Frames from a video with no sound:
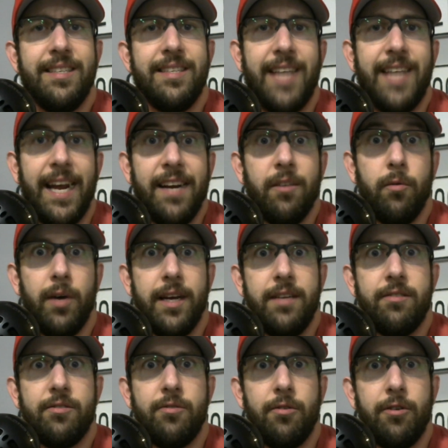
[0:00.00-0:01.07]
Dana White
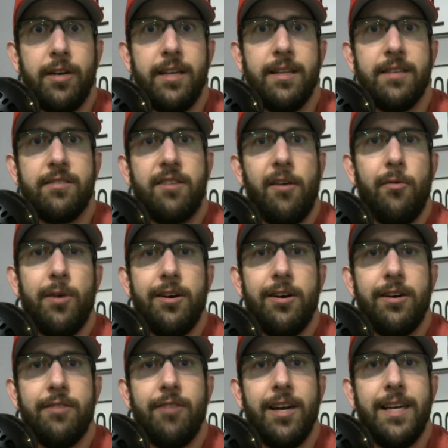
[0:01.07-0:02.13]
story that's going
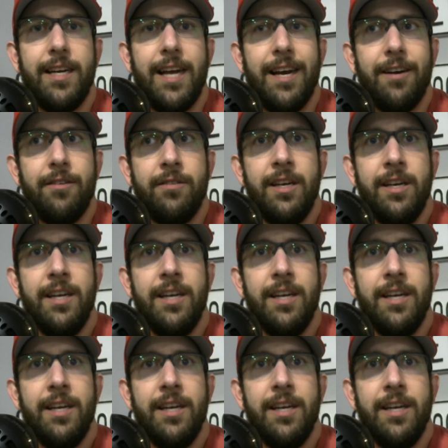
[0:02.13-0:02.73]
on right now?